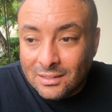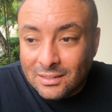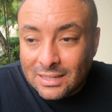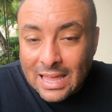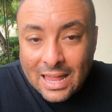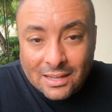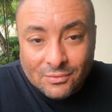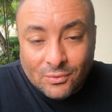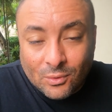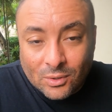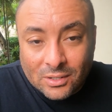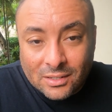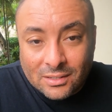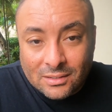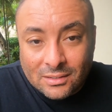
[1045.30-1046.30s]

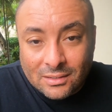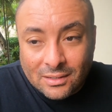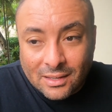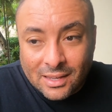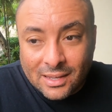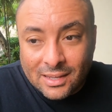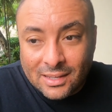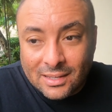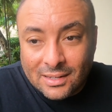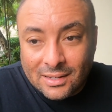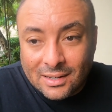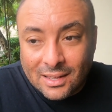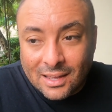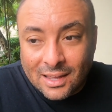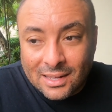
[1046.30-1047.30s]
California,
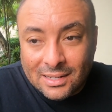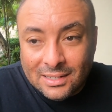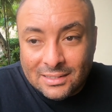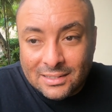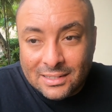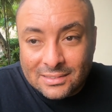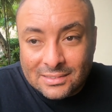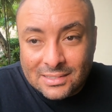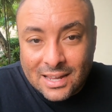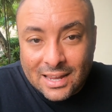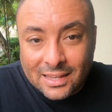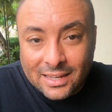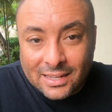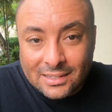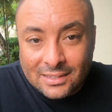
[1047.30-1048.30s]
and I need to get to
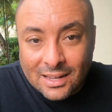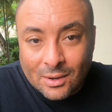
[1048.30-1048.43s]
Thailand.